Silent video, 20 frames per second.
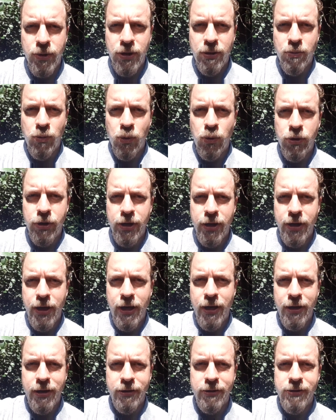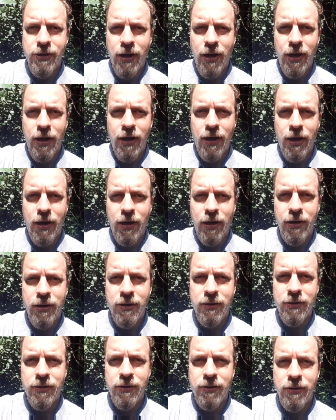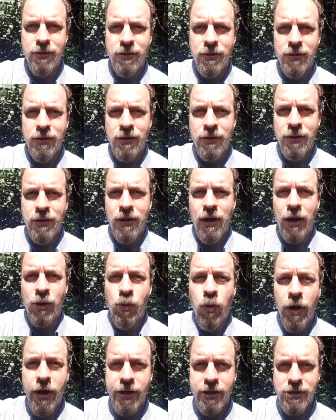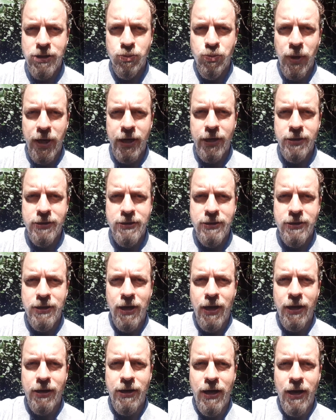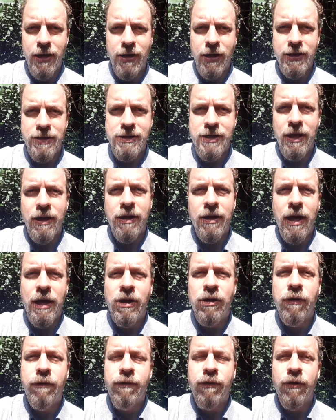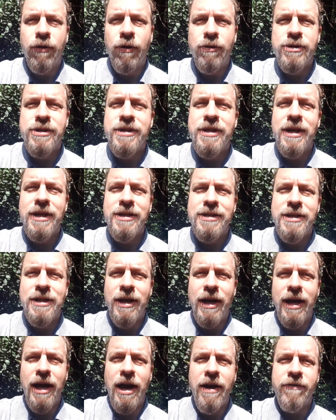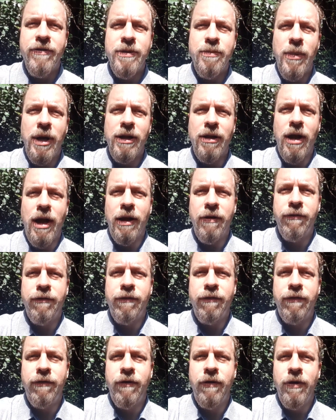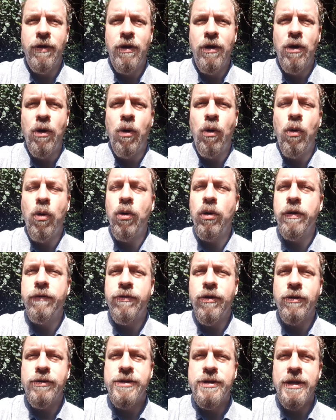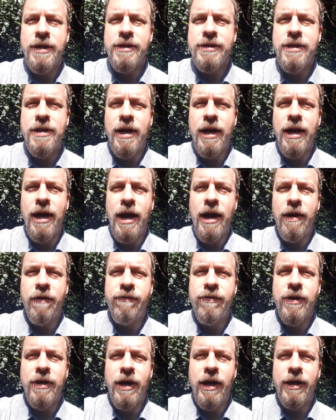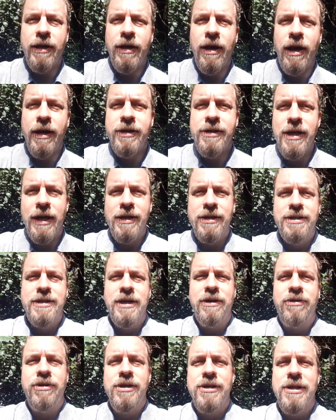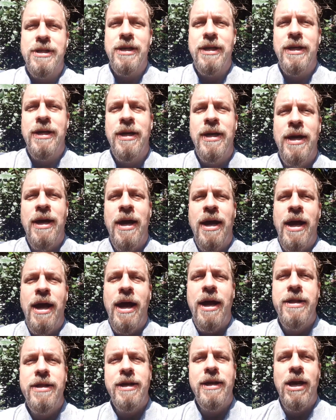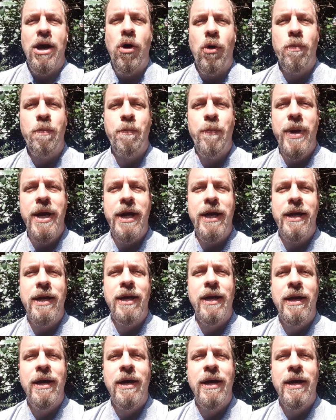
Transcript: in the morning and a quiet space, and I say thank you for those things that I have in my life. All of those things that I have that I take seriously and that help me